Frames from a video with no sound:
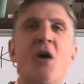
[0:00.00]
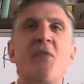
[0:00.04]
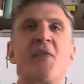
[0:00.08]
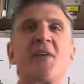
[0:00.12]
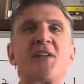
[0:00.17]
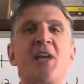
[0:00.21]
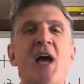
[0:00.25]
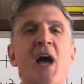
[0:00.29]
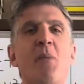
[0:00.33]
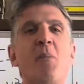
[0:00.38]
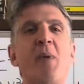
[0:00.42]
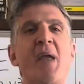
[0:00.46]
the
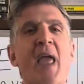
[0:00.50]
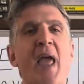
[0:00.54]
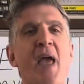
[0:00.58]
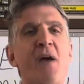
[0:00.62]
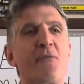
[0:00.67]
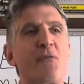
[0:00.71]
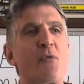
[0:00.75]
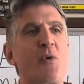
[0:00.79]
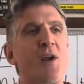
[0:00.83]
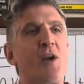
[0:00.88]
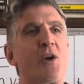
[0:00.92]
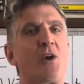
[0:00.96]
time we have
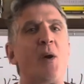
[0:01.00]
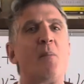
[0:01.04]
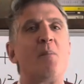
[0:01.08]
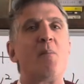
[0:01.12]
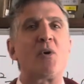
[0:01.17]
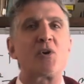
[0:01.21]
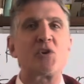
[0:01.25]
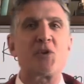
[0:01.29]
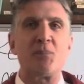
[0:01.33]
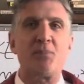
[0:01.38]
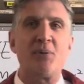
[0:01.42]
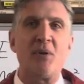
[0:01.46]
for here on
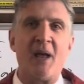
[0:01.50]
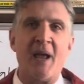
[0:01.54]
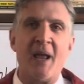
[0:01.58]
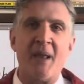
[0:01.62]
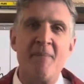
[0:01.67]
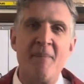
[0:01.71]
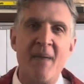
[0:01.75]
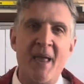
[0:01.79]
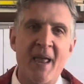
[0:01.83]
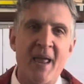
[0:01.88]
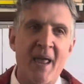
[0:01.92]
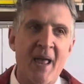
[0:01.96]
Multiplying
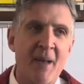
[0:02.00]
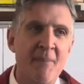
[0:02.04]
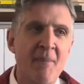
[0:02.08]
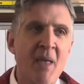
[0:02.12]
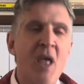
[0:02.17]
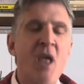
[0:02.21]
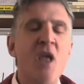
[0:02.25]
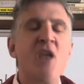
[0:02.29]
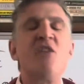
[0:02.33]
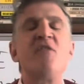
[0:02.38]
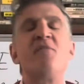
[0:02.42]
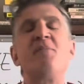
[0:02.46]
Mayhem.
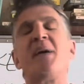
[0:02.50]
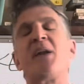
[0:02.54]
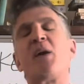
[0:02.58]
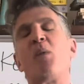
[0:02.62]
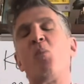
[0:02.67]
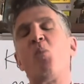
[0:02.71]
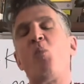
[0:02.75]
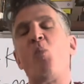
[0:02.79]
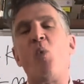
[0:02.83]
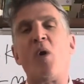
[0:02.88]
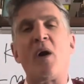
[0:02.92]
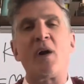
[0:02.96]
You've been a
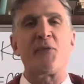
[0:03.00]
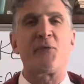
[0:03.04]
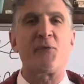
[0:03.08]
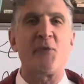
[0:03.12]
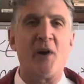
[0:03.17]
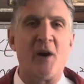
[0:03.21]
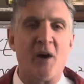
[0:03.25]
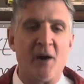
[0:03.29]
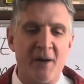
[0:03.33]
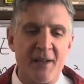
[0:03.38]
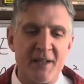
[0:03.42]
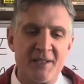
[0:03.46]
wonderful
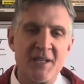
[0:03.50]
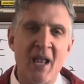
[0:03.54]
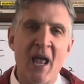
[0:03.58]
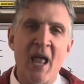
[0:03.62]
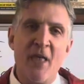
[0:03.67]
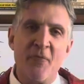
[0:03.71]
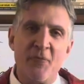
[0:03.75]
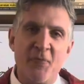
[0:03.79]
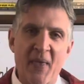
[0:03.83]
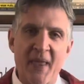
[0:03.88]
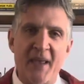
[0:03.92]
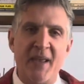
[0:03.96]
audience.
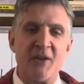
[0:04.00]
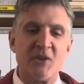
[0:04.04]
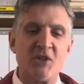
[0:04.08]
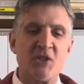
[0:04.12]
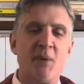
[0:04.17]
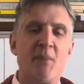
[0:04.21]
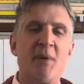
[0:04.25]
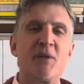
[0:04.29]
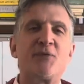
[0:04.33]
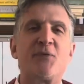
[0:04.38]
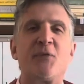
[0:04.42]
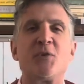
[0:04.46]
Thank you so
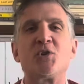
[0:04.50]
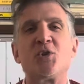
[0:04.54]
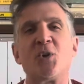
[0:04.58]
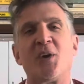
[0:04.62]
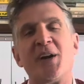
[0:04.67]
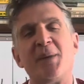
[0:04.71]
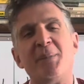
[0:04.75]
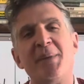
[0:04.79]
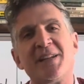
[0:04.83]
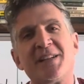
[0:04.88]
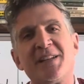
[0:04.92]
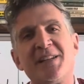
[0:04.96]
much for joining
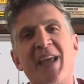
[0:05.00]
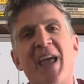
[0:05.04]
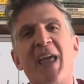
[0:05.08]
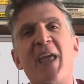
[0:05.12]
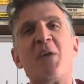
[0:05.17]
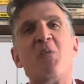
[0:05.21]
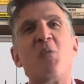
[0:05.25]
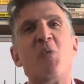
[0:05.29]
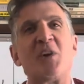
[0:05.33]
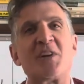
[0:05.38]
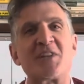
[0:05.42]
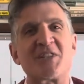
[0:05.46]
me today,
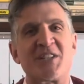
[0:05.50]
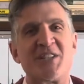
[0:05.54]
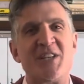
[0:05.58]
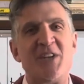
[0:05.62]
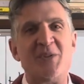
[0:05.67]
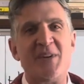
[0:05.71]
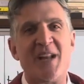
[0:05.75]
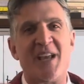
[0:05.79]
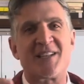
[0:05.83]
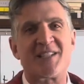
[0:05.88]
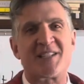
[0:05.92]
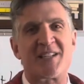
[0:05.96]
and we'll see you
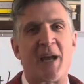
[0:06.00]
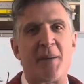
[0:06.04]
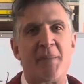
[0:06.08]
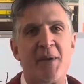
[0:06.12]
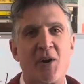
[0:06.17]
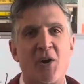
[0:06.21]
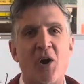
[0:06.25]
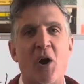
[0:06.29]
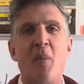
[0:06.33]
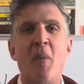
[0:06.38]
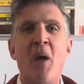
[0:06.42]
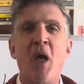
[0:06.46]
next time here
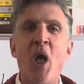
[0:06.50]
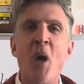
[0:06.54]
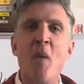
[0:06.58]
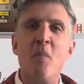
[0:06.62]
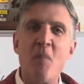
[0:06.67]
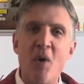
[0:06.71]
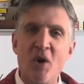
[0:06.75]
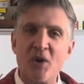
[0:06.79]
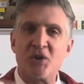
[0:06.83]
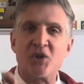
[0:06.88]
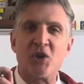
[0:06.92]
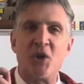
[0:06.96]
on
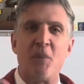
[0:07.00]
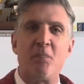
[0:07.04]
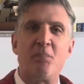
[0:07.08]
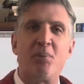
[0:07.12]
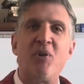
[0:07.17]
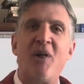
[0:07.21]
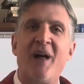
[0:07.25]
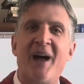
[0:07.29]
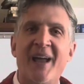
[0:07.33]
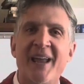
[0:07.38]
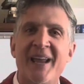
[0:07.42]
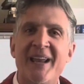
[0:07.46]

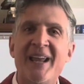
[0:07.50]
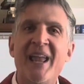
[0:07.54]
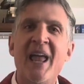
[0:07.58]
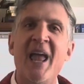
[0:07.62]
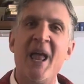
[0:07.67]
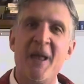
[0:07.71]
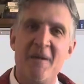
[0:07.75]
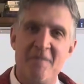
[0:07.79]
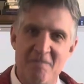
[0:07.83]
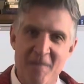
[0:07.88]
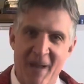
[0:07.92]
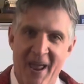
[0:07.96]
Multiplying
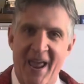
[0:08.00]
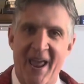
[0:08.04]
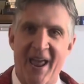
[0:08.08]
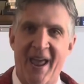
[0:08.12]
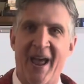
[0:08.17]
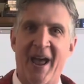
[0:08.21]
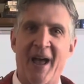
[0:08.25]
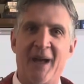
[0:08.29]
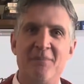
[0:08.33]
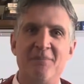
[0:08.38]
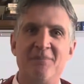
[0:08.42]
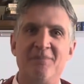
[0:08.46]
Mayhem.